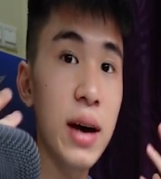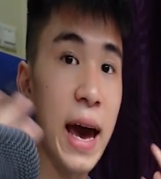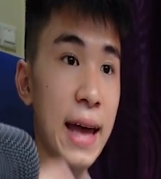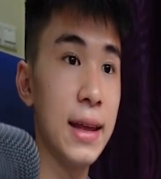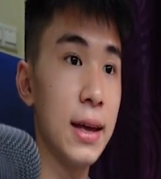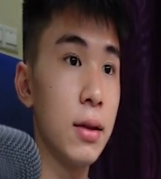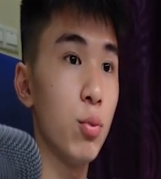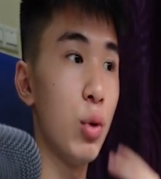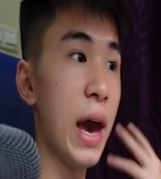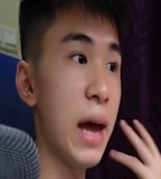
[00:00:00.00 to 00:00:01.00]
add it,
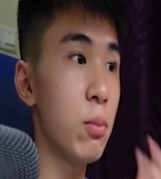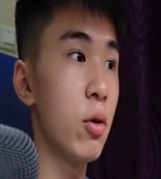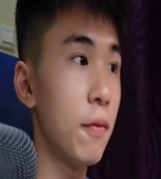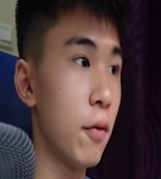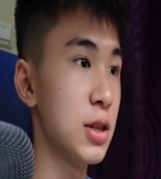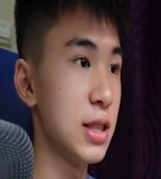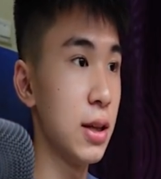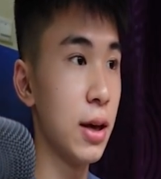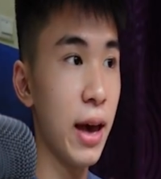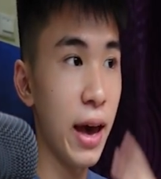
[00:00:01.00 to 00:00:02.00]
we add more force in
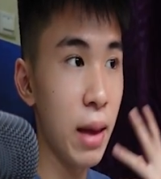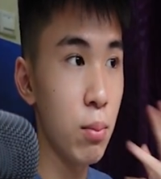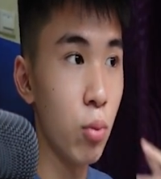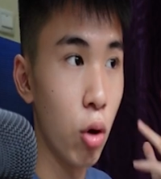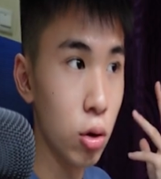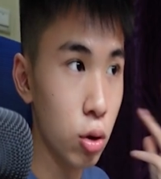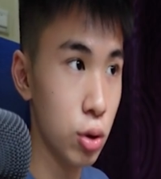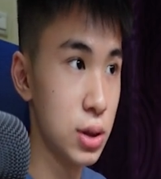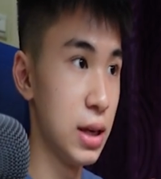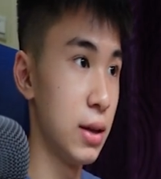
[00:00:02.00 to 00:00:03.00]
it, add more
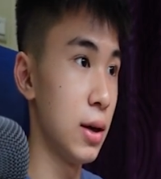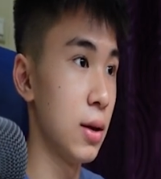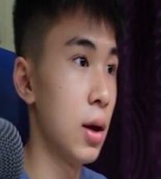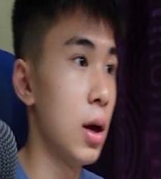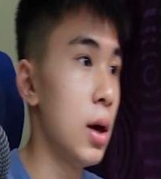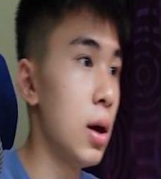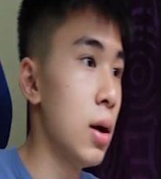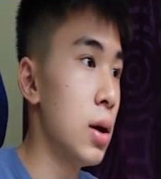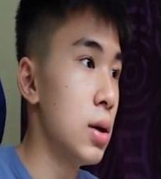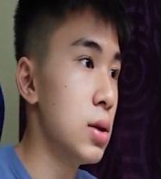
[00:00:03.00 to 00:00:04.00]
load in it.
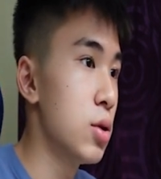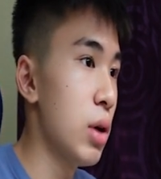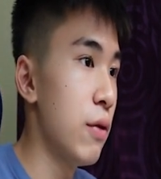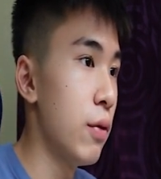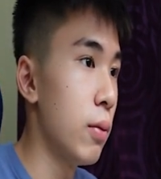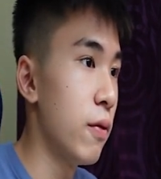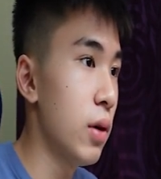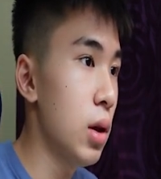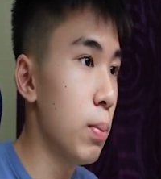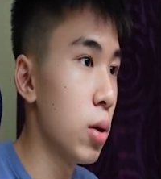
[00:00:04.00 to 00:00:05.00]
So if we
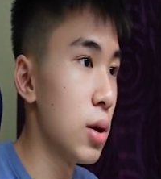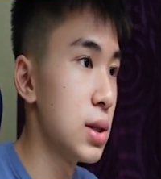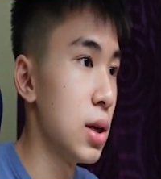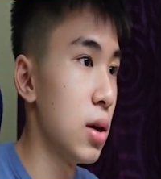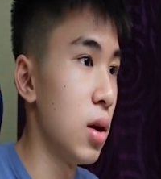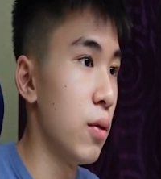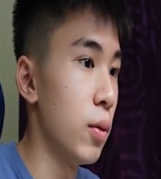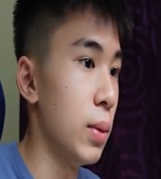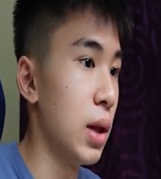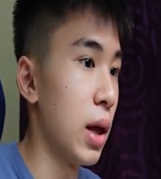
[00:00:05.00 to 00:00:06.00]
further plot it, it will
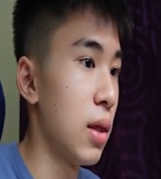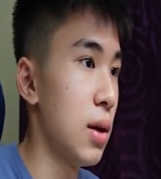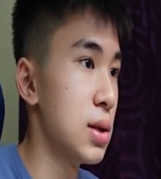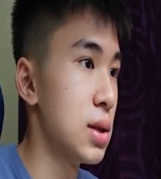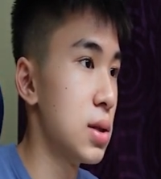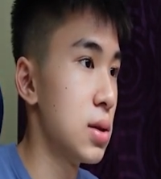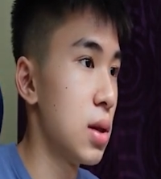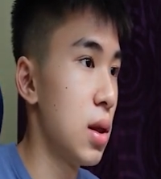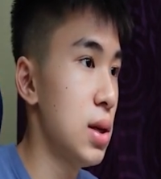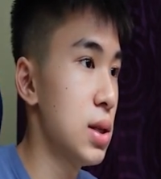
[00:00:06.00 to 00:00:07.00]
be like this.
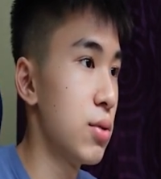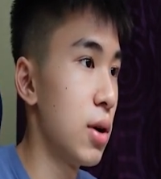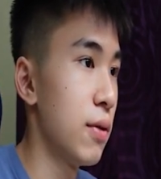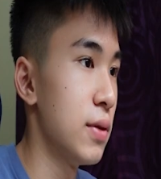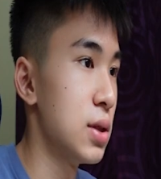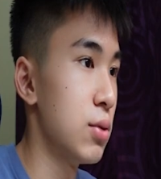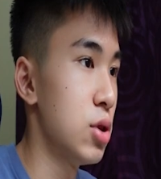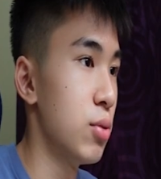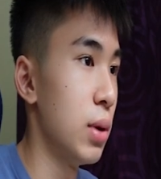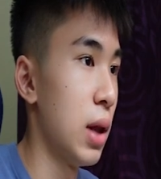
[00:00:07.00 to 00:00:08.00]
This graph is going
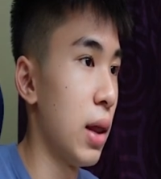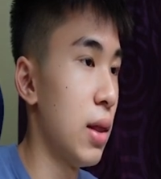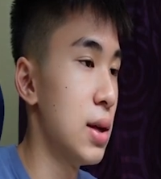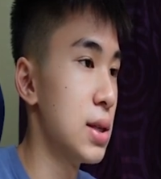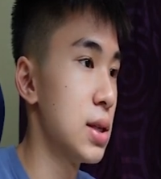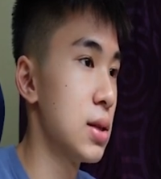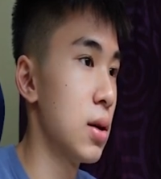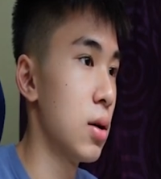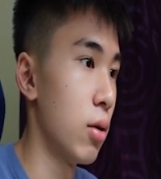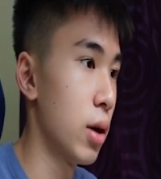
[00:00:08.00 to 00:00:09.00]
to be like this.
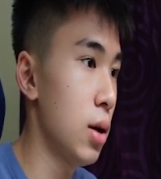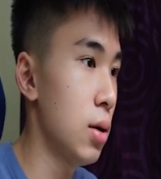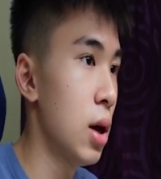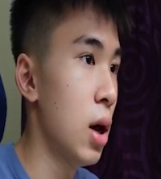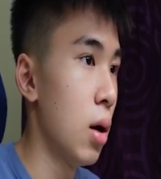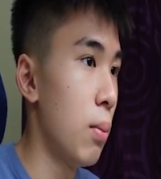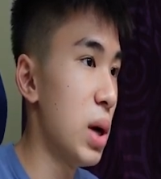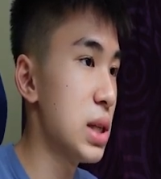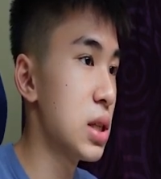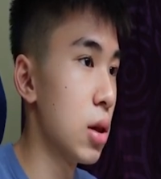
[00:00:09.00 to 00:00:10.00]
Okay,
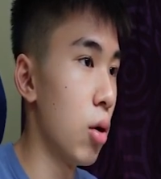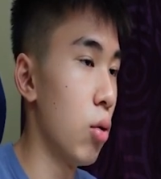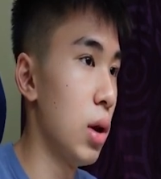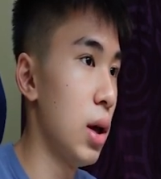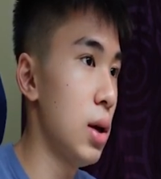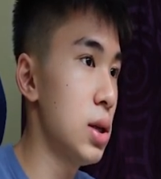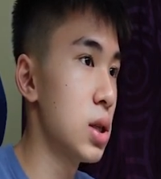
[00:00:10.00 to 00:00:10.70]
but slowly